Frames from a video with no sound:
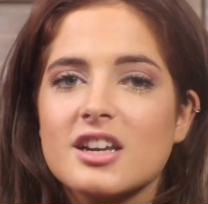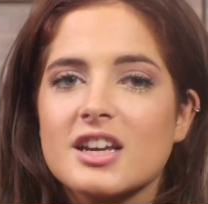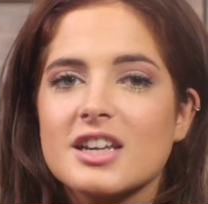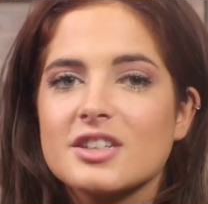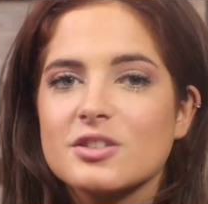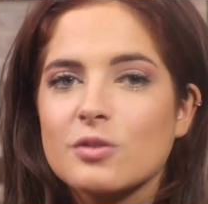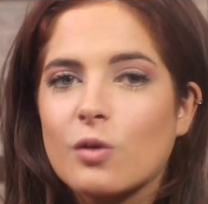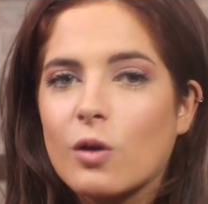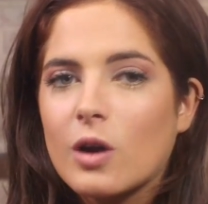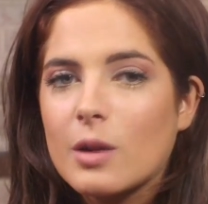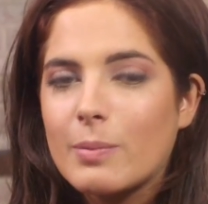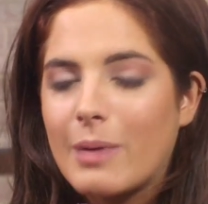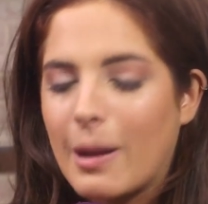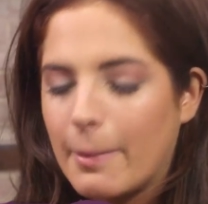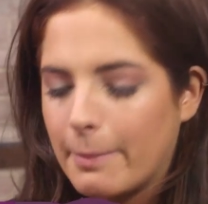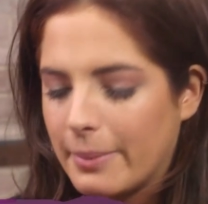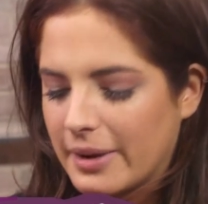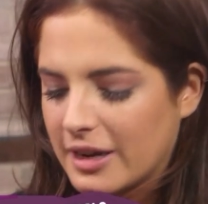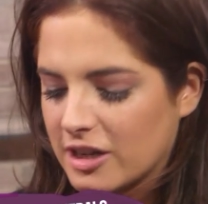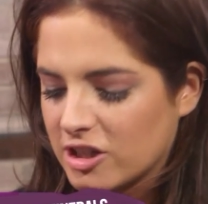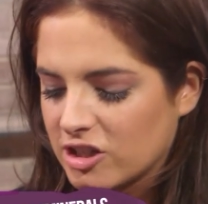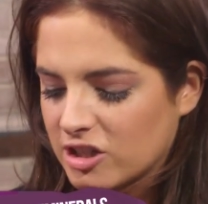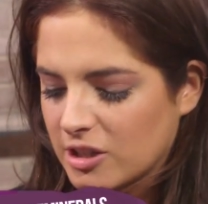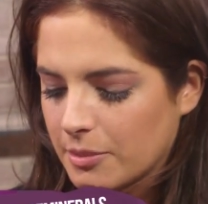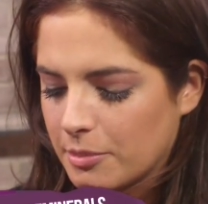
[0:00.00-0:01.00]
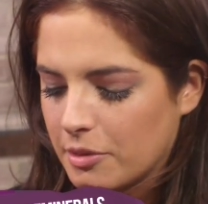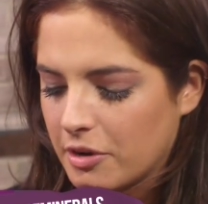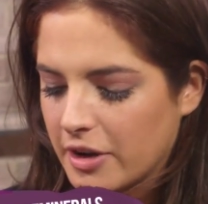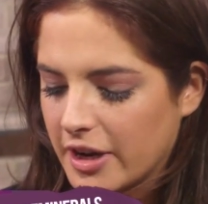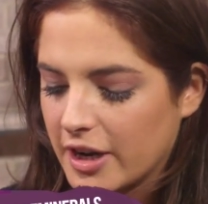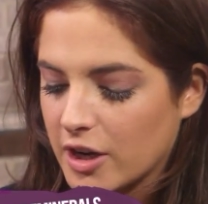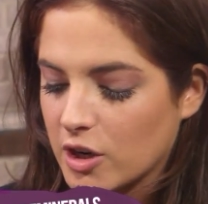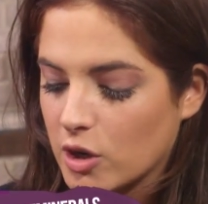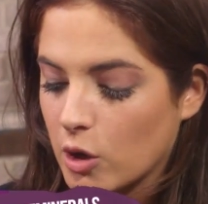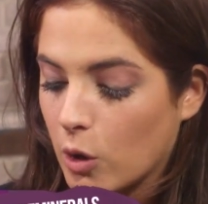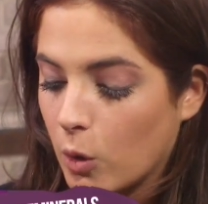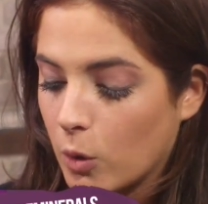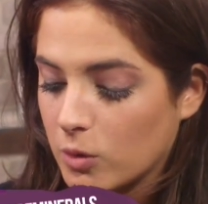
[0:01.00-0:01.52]
look is all about being shimmery
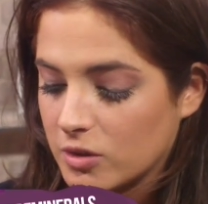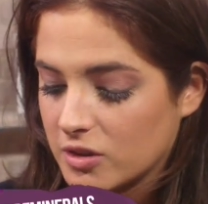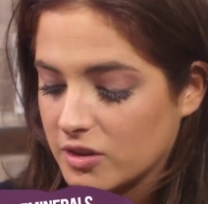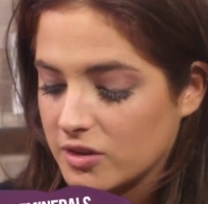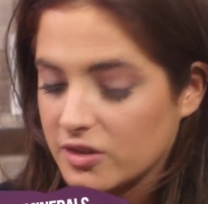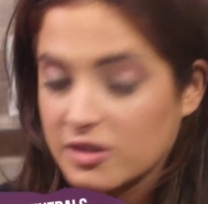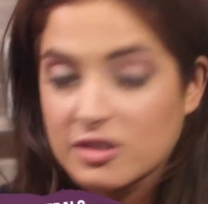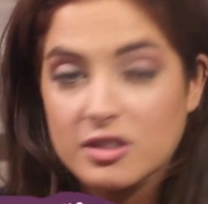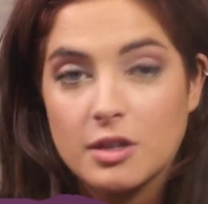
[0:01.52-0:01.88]
and golden,